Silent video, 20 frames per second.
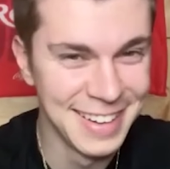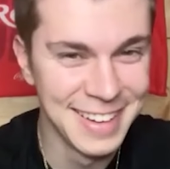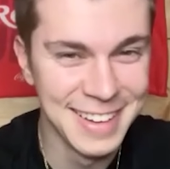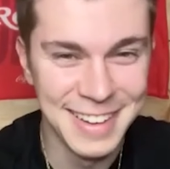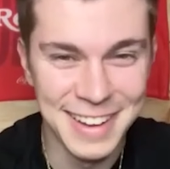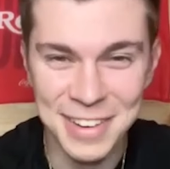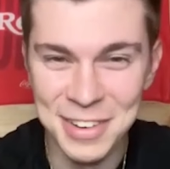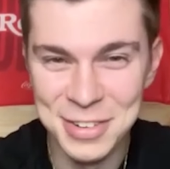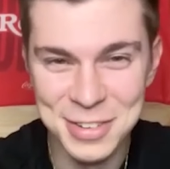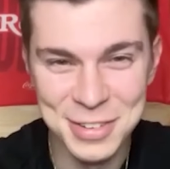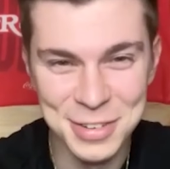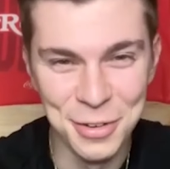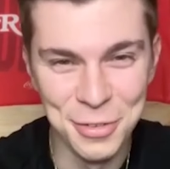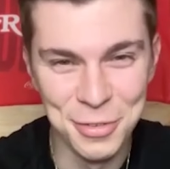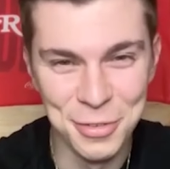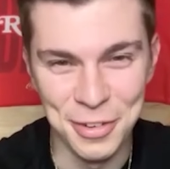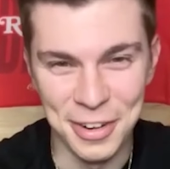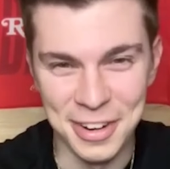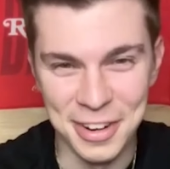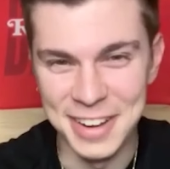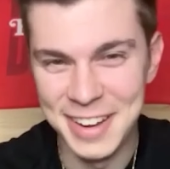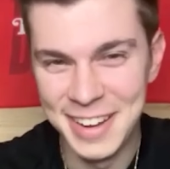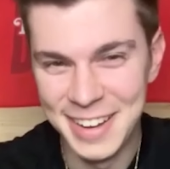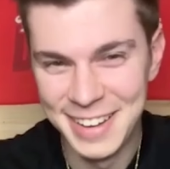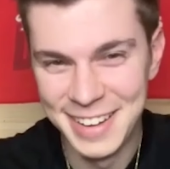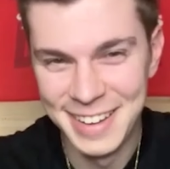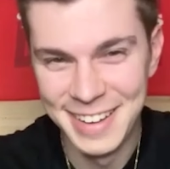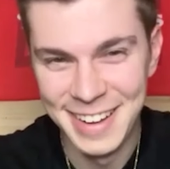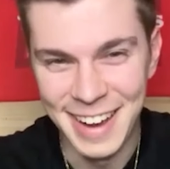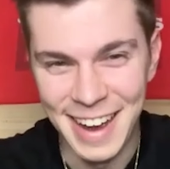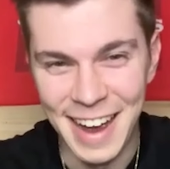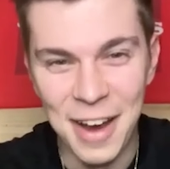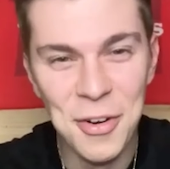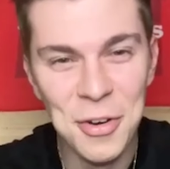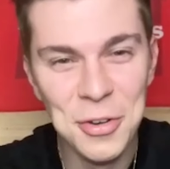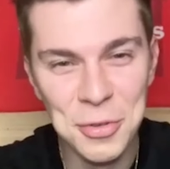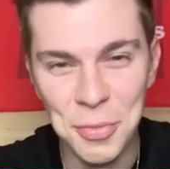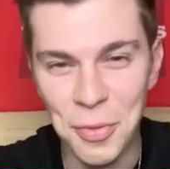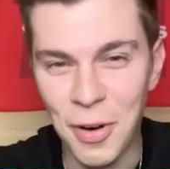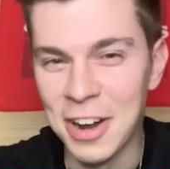Oh. That was so funny. I
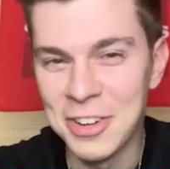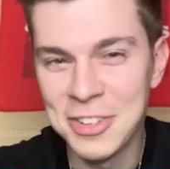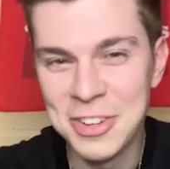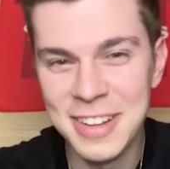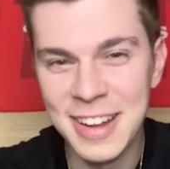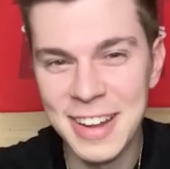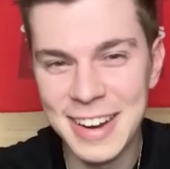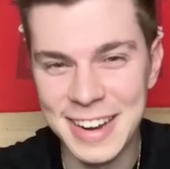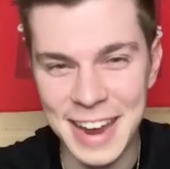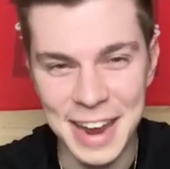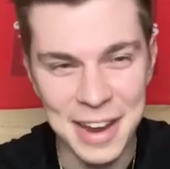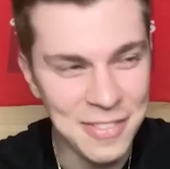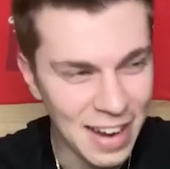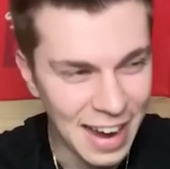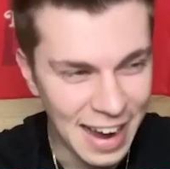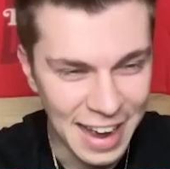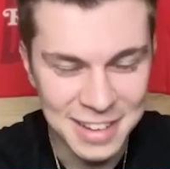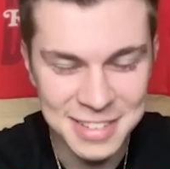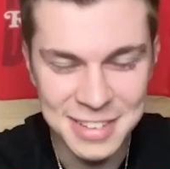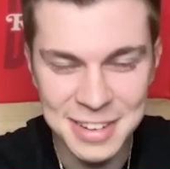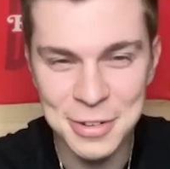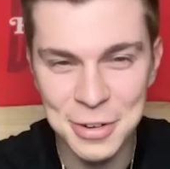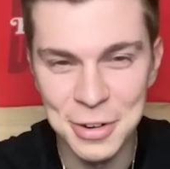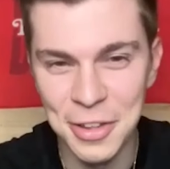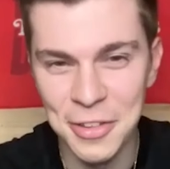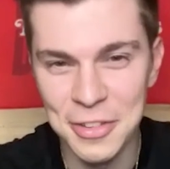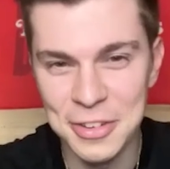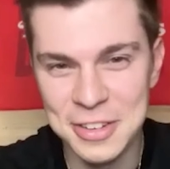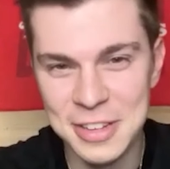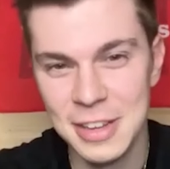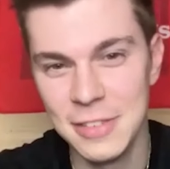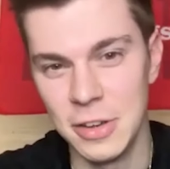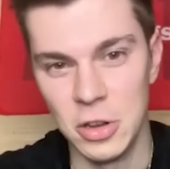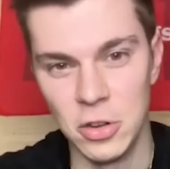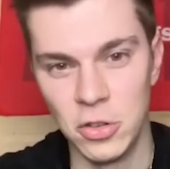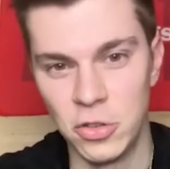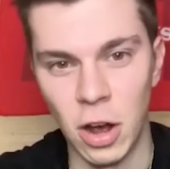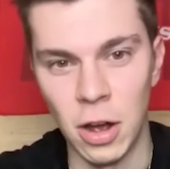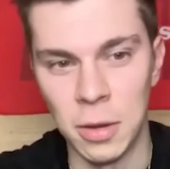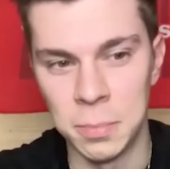was watching that game as I turned on the T V.
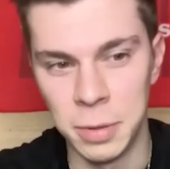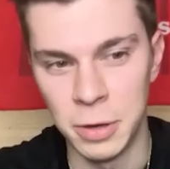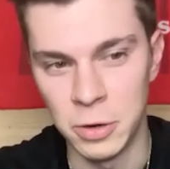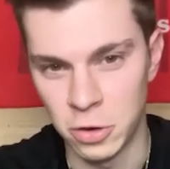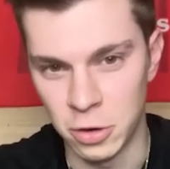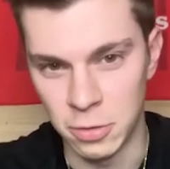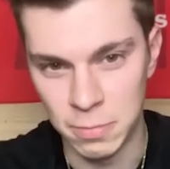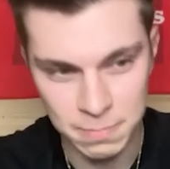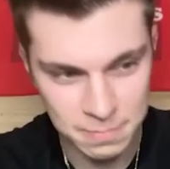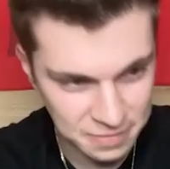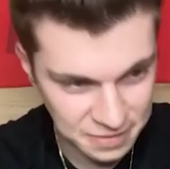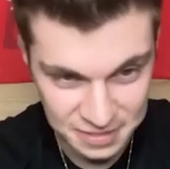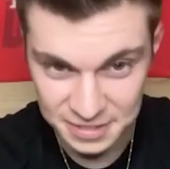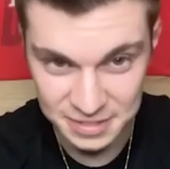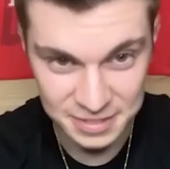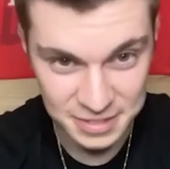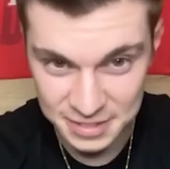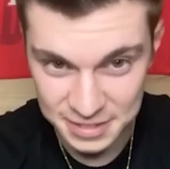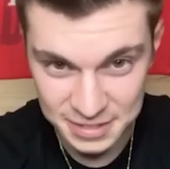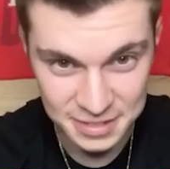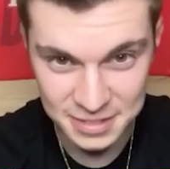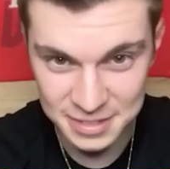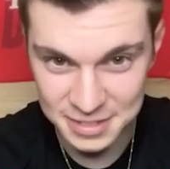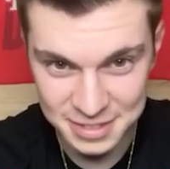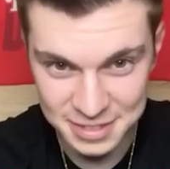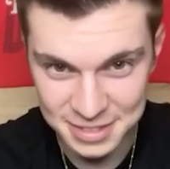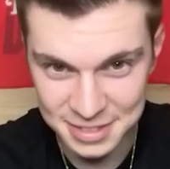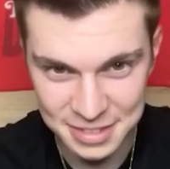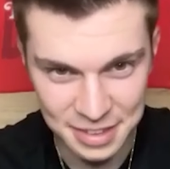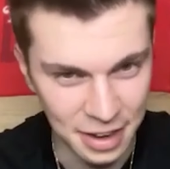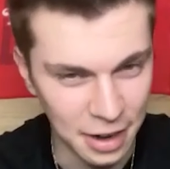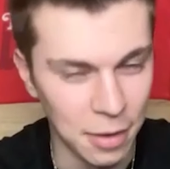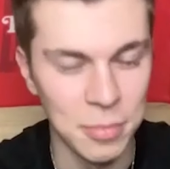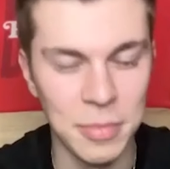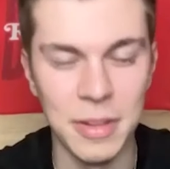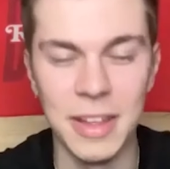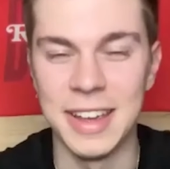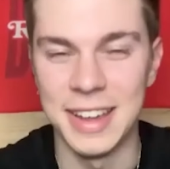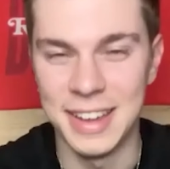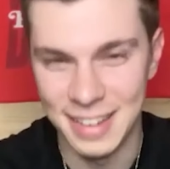John Beecher, and I'm
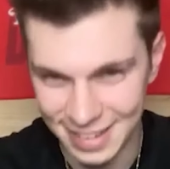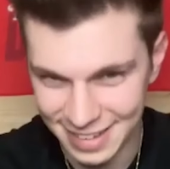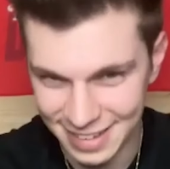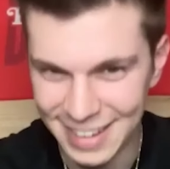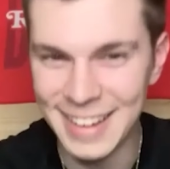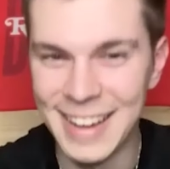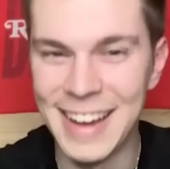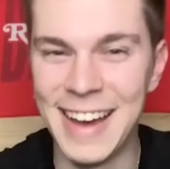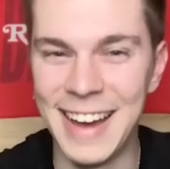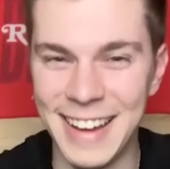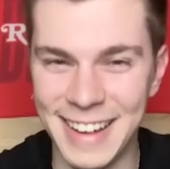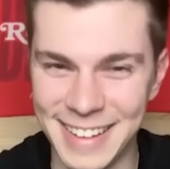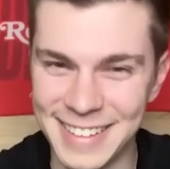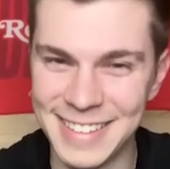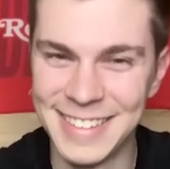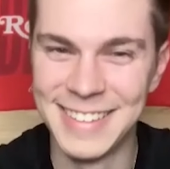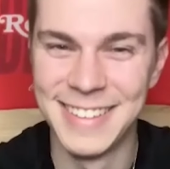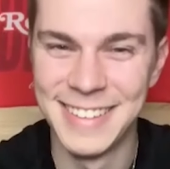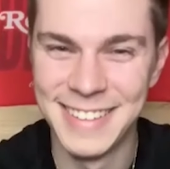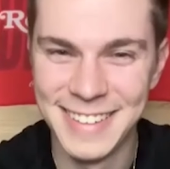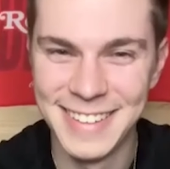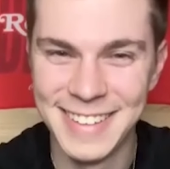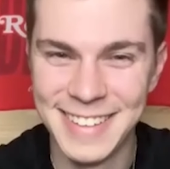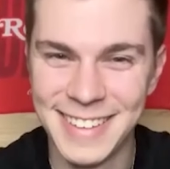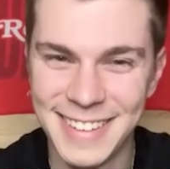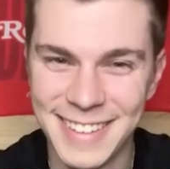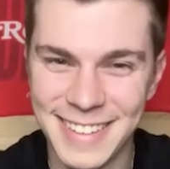like, ah, yeah.